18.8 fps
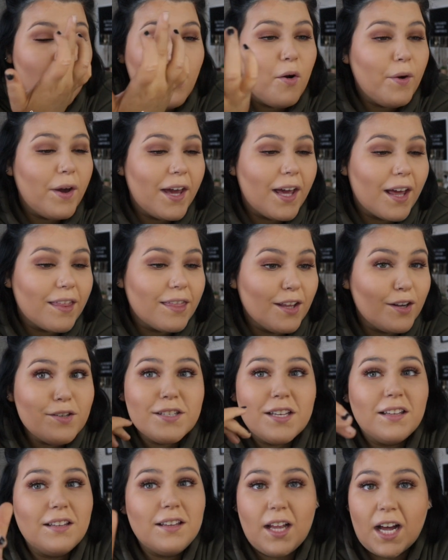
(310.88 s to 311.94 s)
Okay, there's
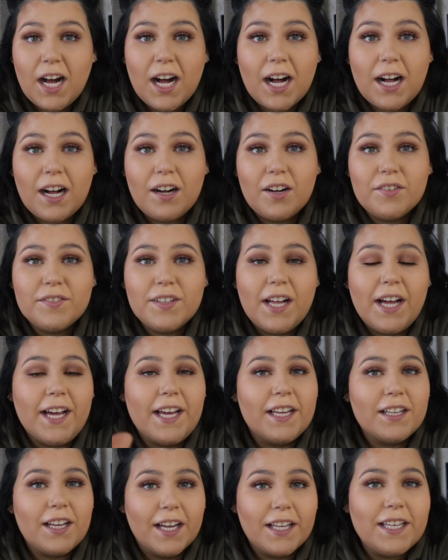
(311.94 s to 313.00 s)
a lot of
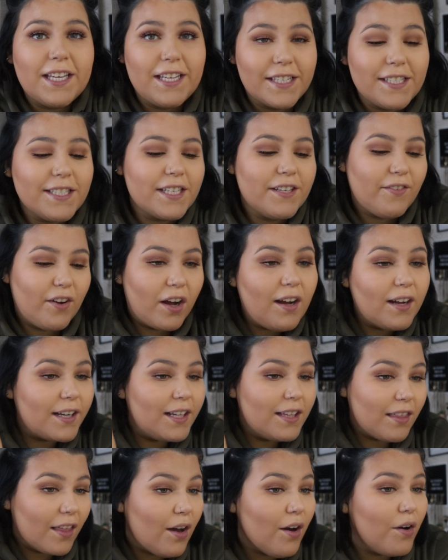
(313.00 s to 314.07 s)
like adhesive on
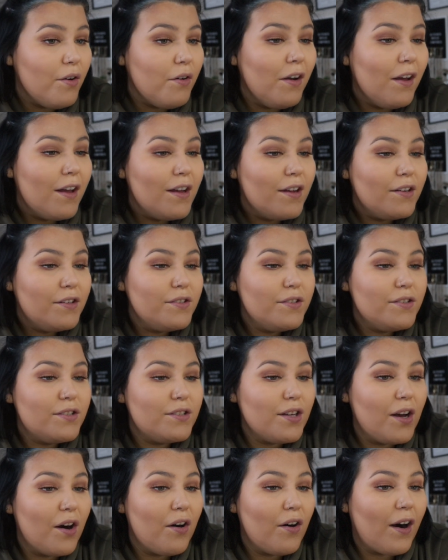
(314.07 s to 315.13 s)
it though.
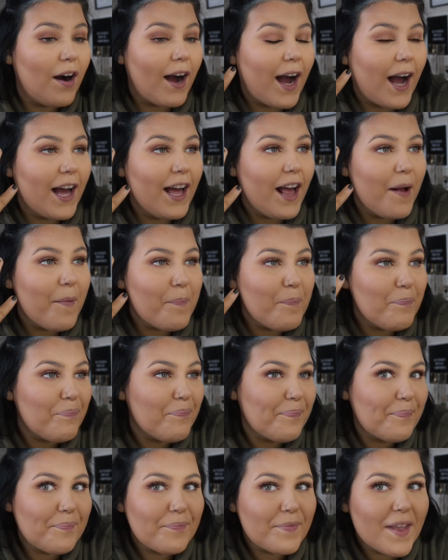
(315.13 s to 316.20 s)
So
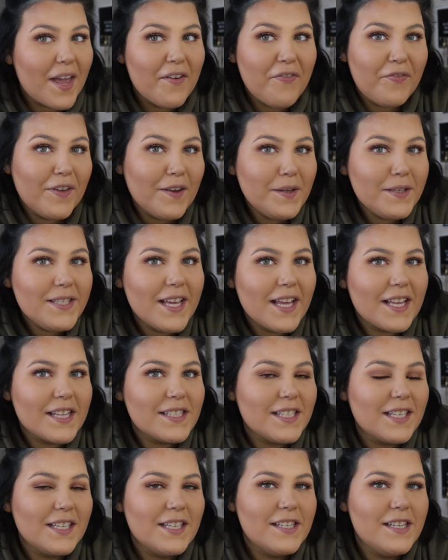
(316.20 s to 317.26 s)
it feels like
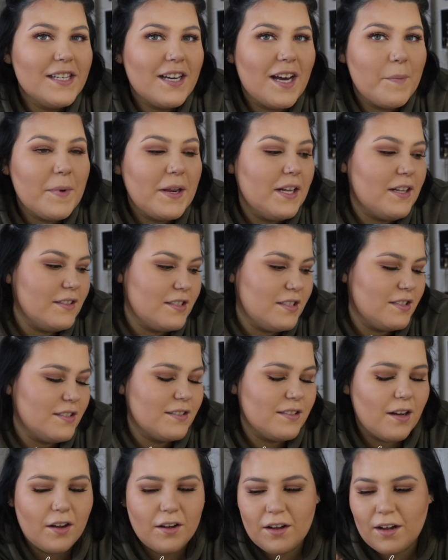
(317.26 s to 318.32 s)
it's gonna, I mean it's,
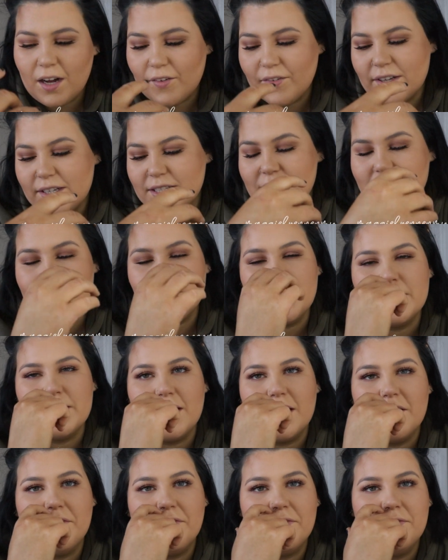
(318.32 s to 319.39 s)
obviously it's been
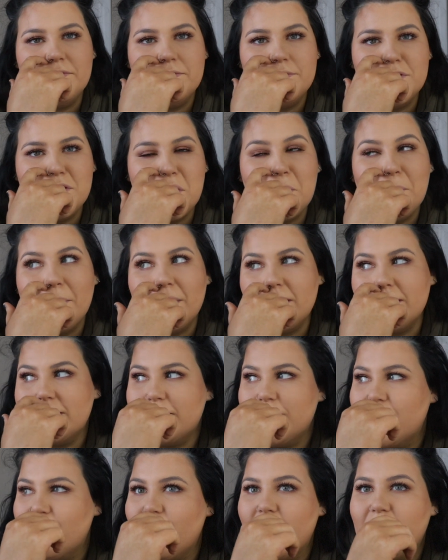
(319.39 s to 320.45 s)
like 2
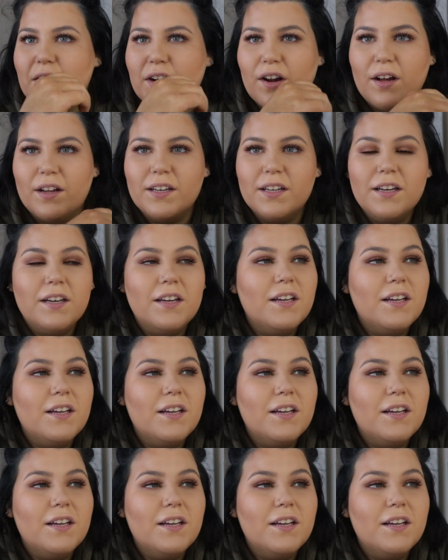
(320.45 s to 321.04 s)
minutes that I've had it on.